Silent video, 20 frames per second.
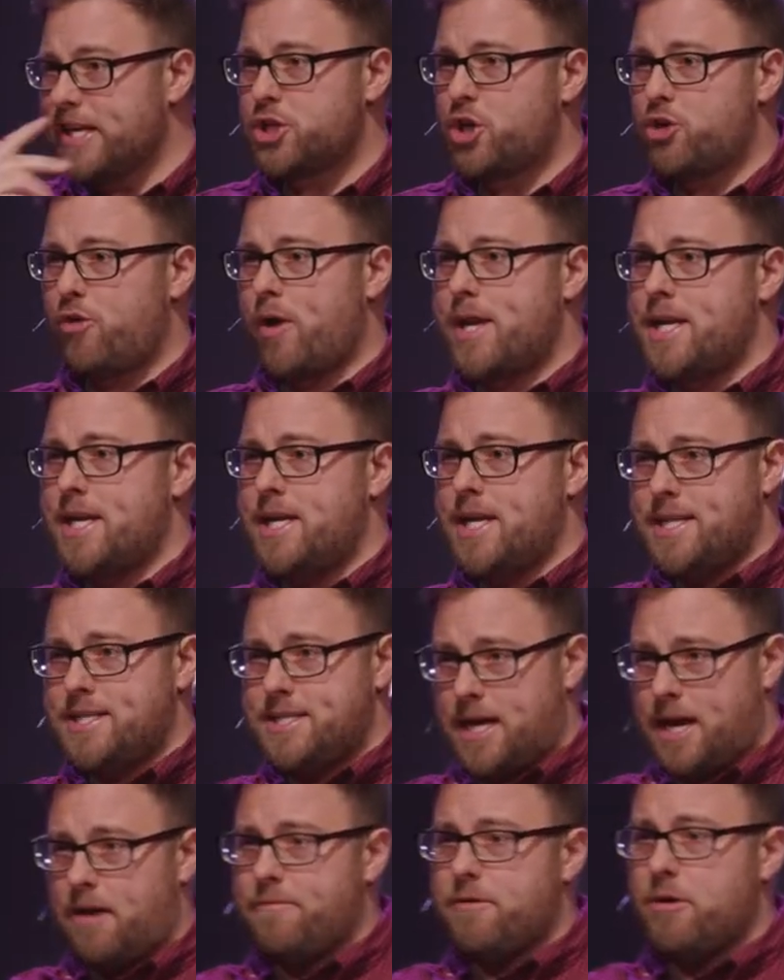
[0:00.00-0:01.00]
credited
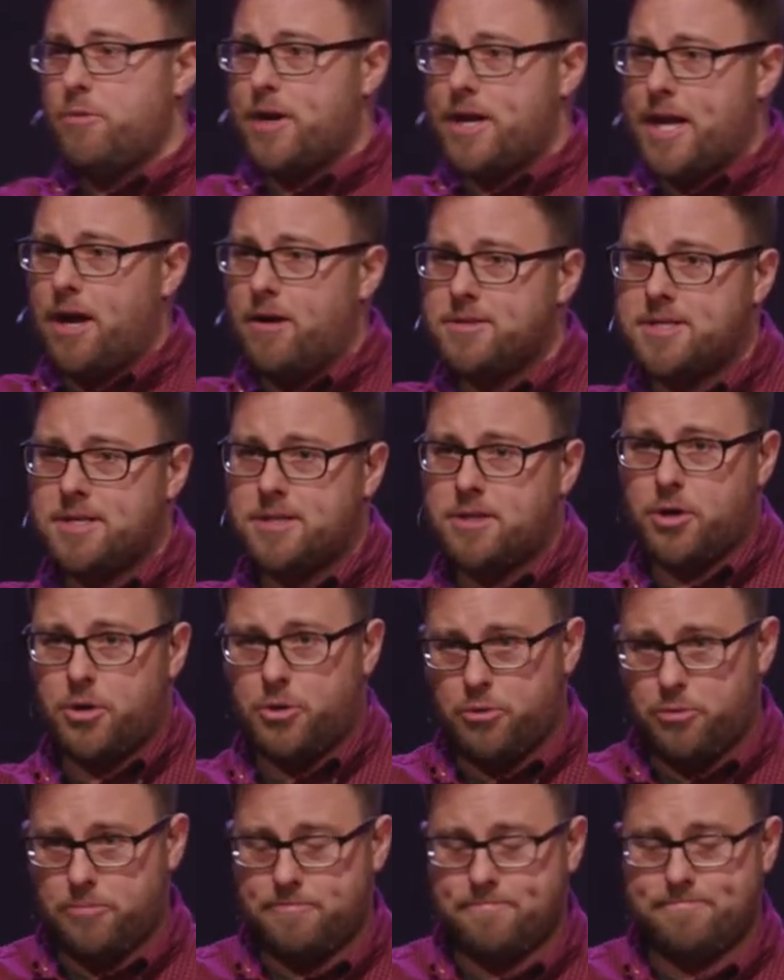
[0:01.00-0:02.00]
to everyone else in the
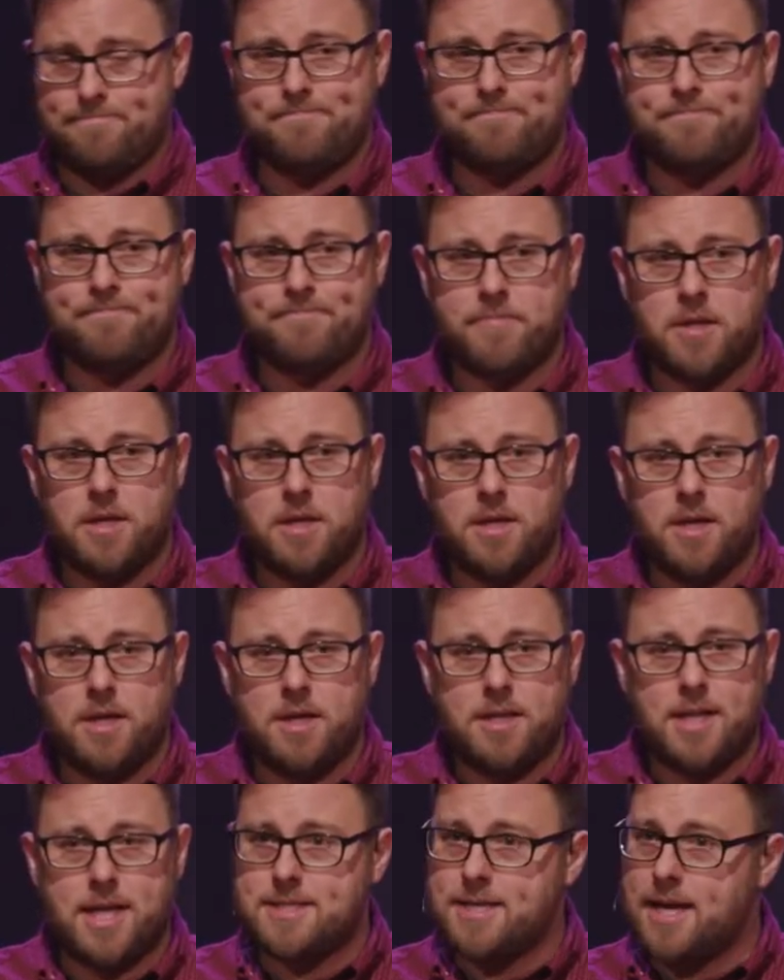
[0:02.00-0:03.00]
home.
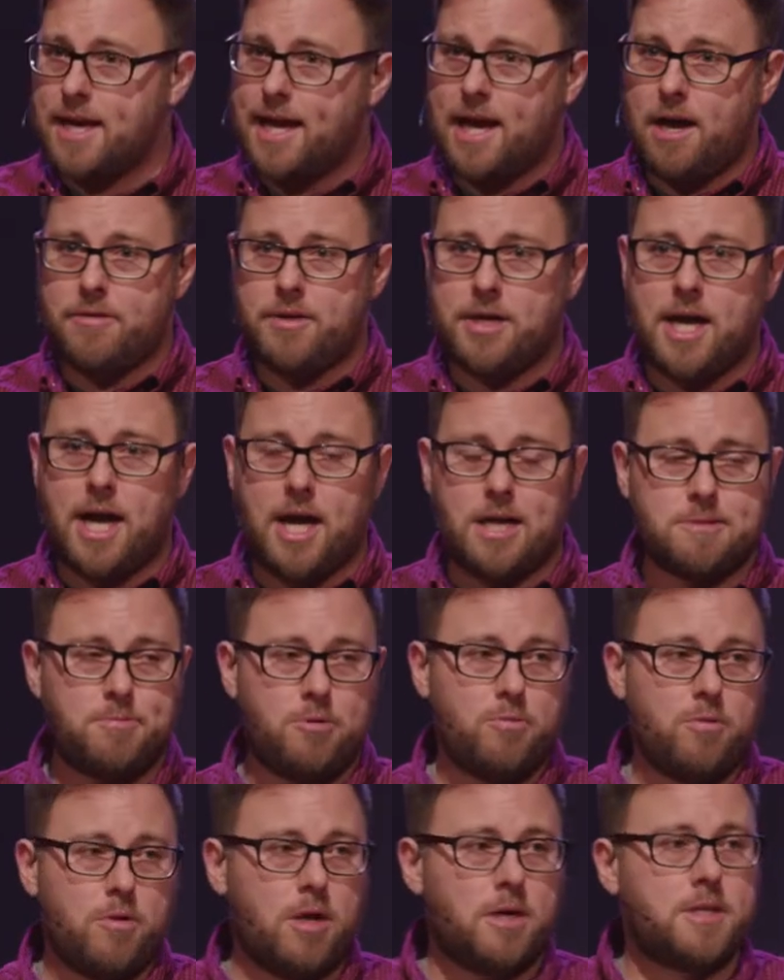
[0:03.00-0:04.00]
That's not how the
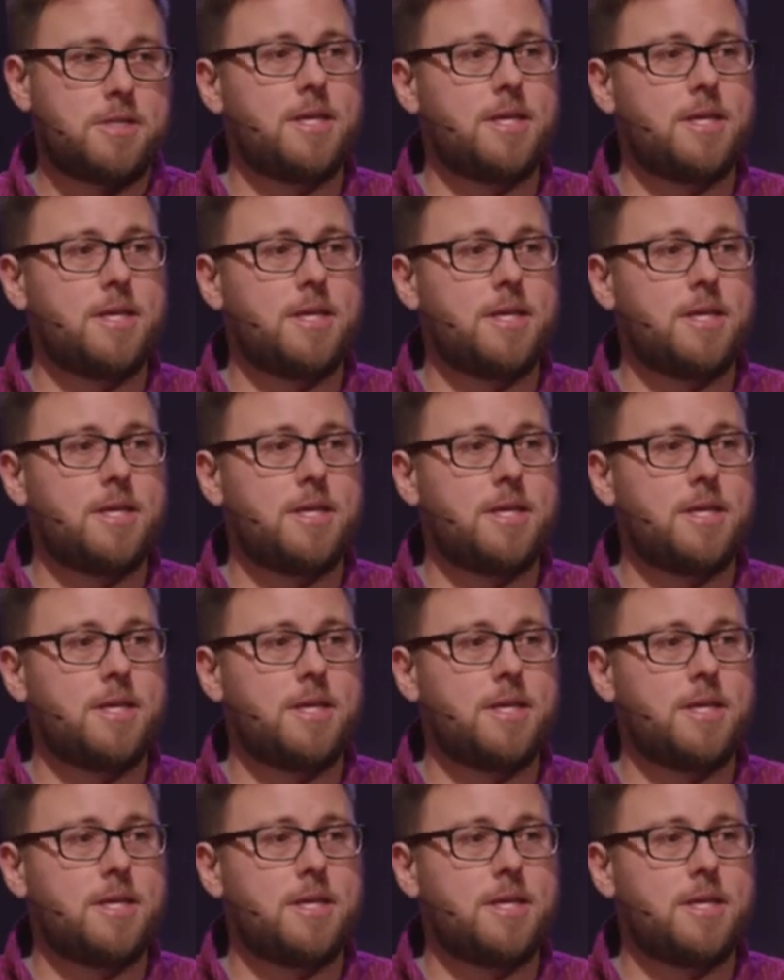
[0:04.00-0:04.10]
gospel works.